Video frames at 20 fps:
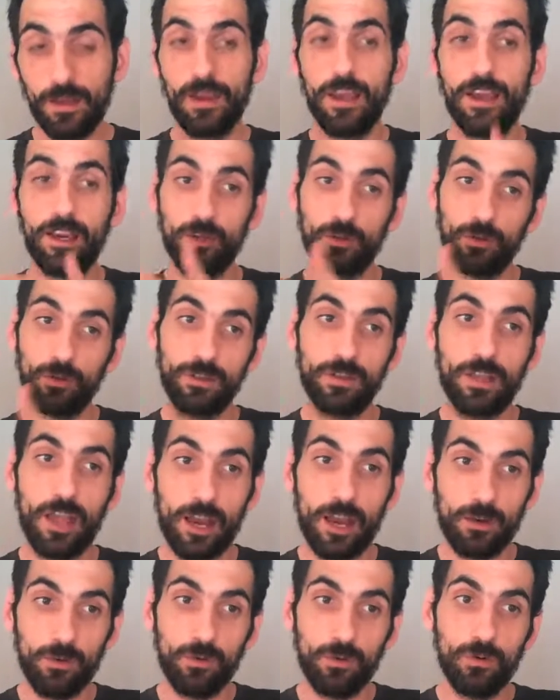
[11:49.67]
And it will
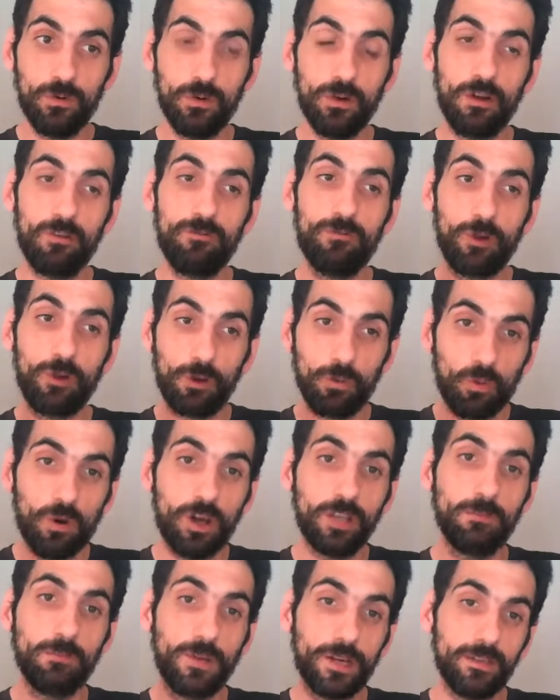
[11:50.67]
tell you for
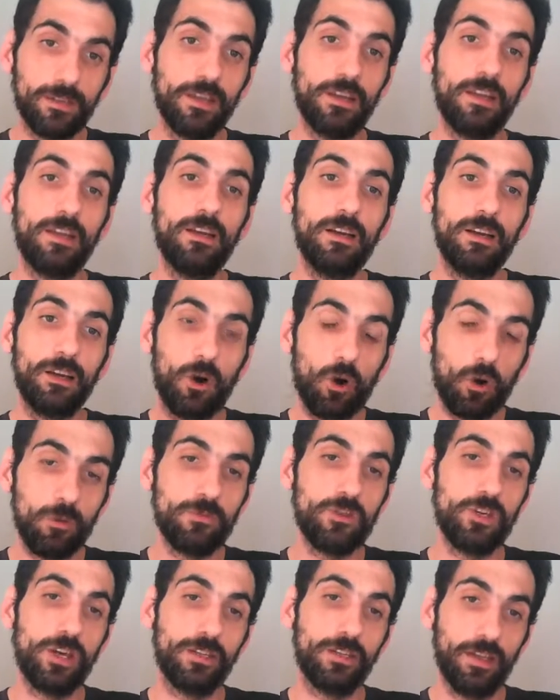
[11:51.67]
what particular
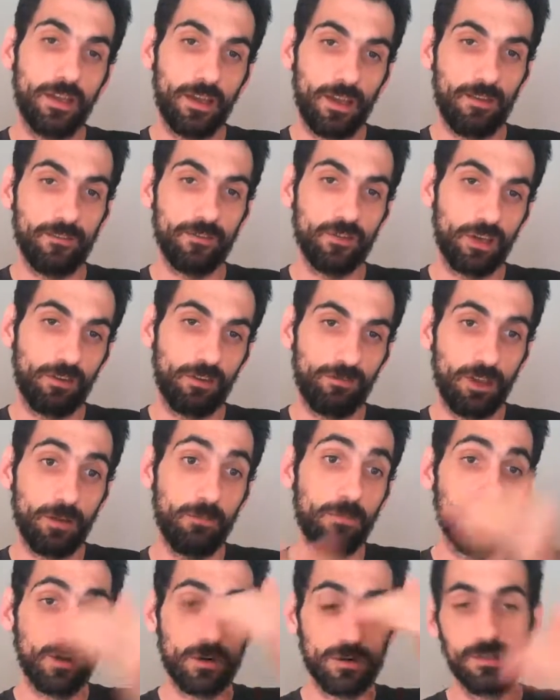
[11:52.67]
object the health check failed,
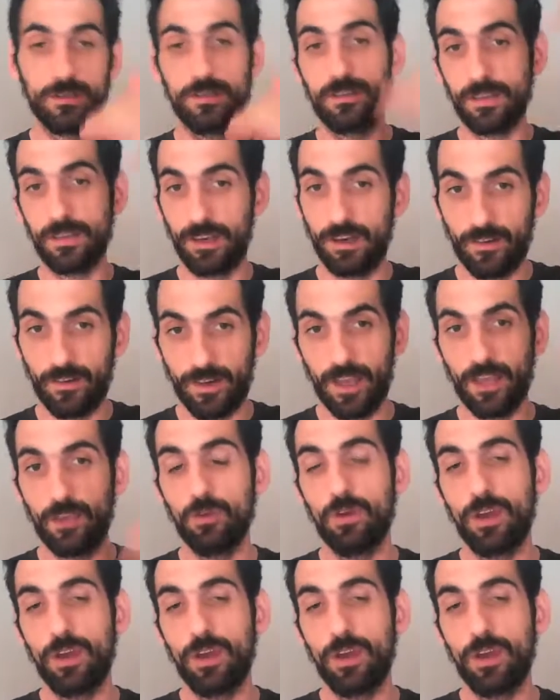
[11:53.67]
because it's an array. You